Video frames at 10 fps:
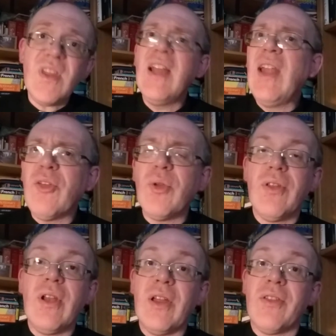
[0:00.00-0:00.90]
and that's one of
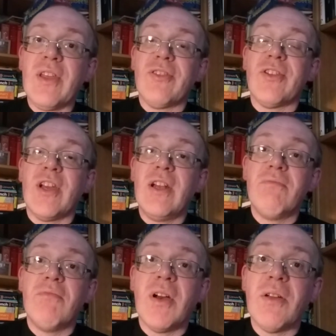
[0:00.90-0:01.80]
the things that I
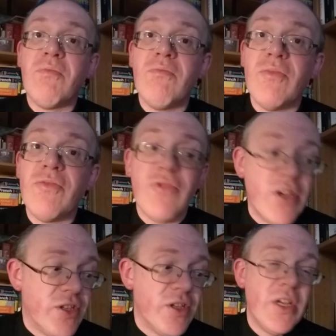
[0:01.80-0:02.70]
I
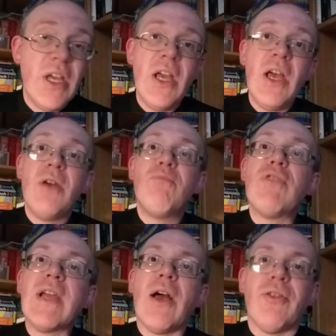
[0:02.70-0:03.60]
try to
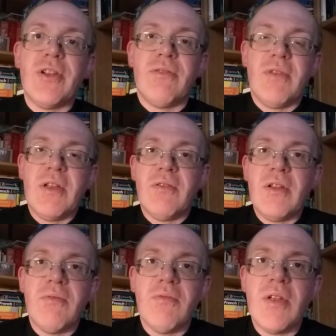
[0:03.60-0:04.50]
bring out in, in,
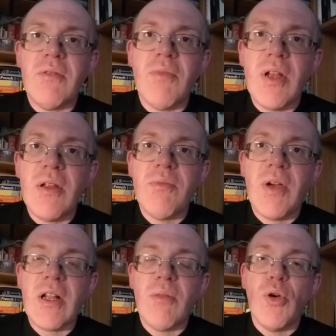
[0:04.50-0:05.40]
in, in my in
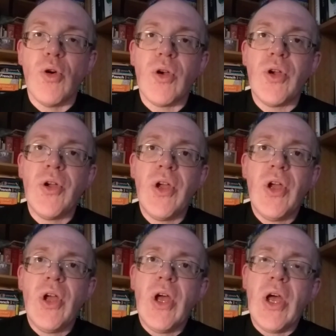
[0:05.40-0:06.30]
my little book,
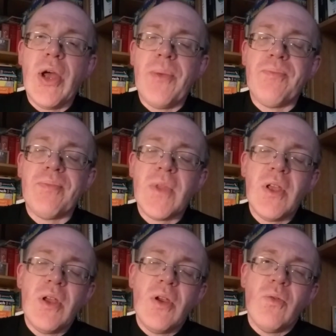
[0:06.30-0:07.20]
um,
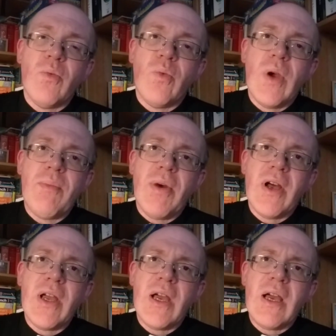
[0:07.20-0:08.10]

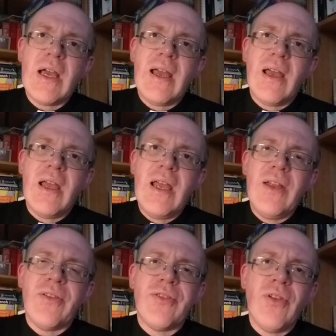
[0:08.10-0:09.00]
whereby
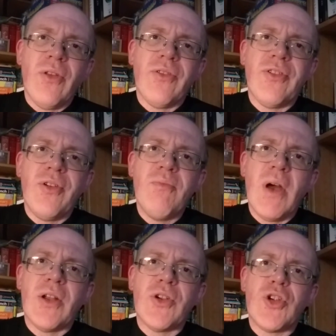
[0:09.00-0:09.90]
it's not so
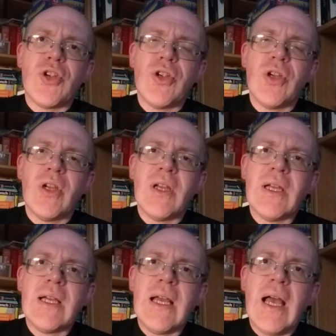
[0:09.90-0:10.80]
much
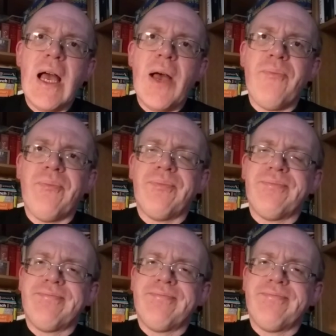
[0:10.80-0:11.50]
um,